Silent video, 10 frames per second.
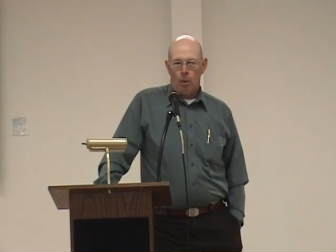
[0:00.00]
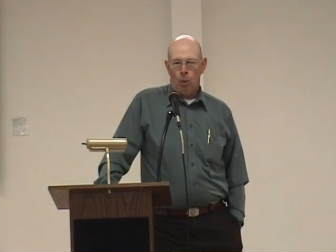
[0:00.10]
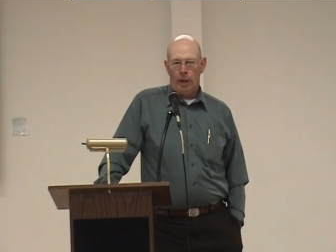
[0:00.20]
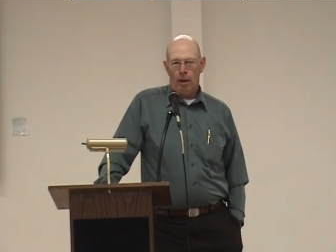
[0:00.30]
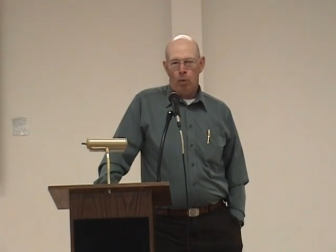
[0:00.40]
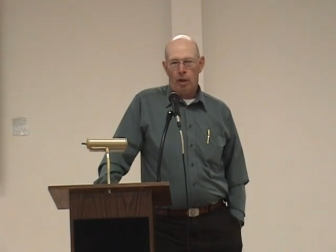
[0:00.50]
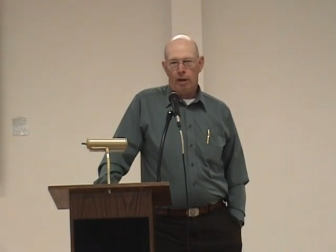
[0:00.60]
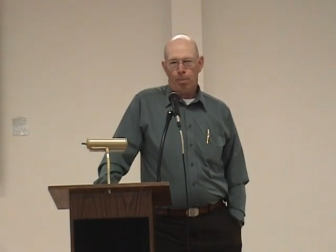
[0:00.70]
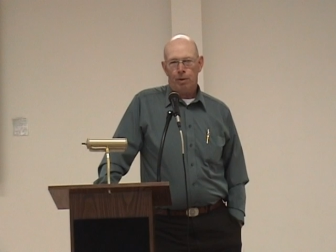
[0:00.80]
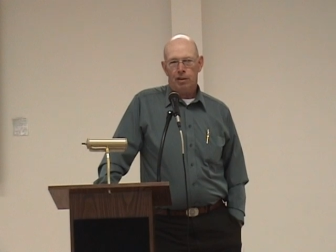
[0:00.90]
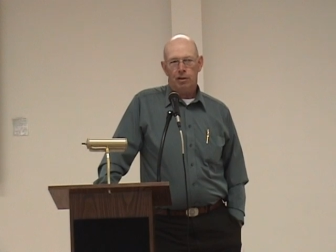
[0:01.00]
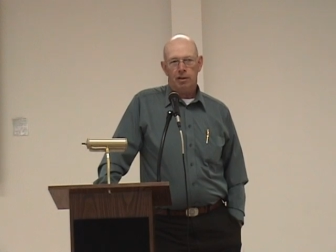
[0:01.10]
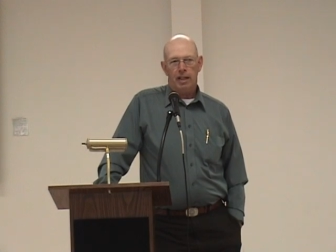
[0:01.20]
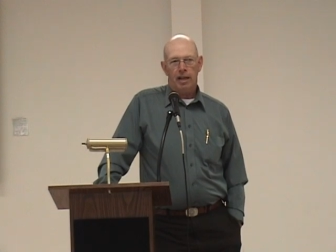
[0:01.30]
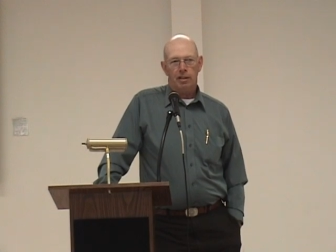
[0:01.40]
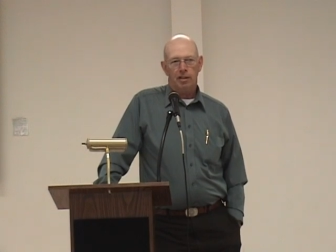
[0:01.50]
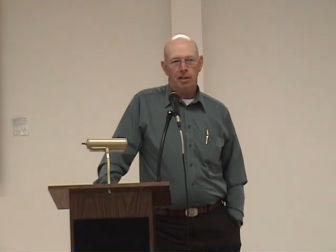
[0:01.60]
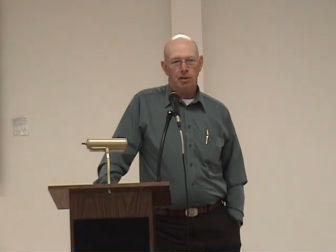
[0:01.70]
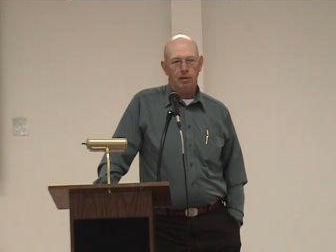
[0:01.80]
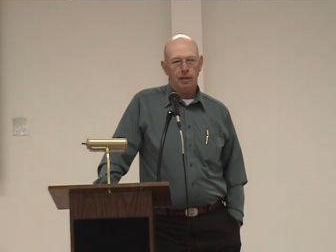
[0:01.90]
Well, one of the prisoners had a
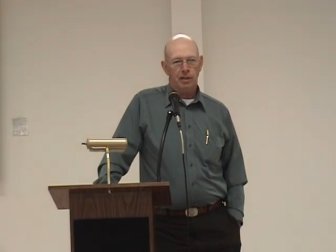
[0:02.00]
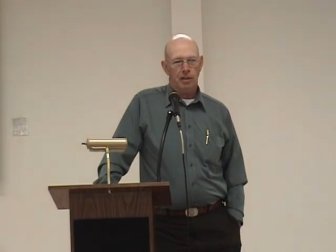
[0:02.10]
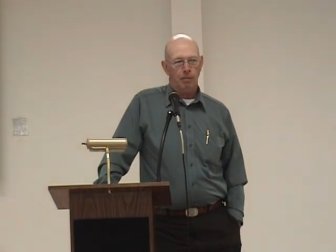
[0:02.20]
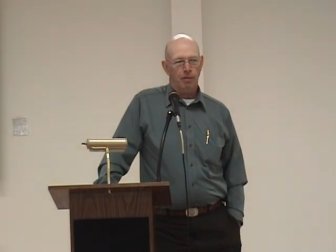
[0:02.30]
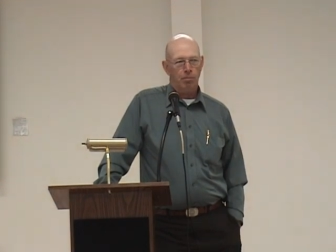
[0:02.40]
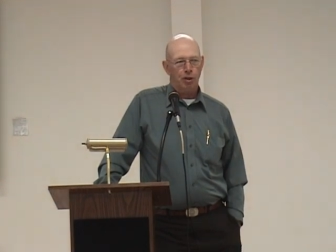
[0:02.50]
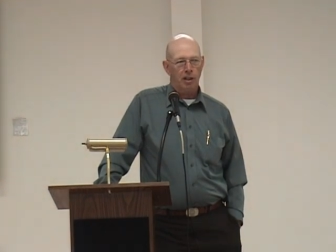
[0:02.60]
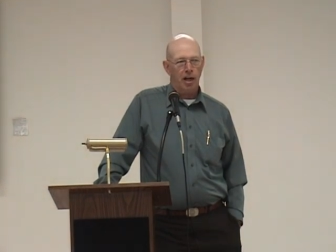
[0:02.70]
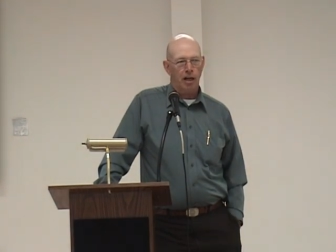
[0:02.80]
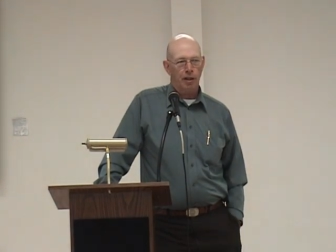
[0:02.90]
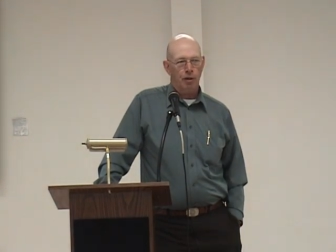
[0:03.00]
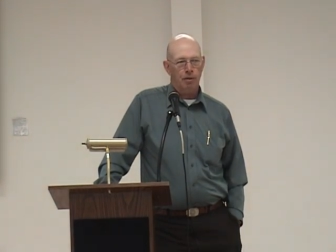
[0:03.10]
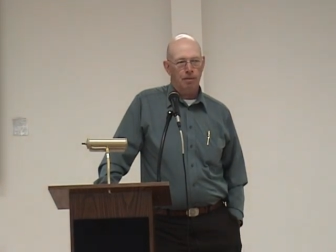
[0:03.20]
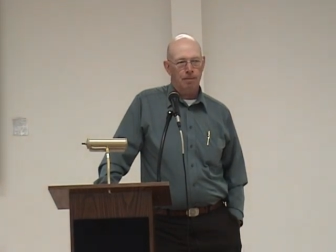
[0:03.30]
sister visit him from Chicago.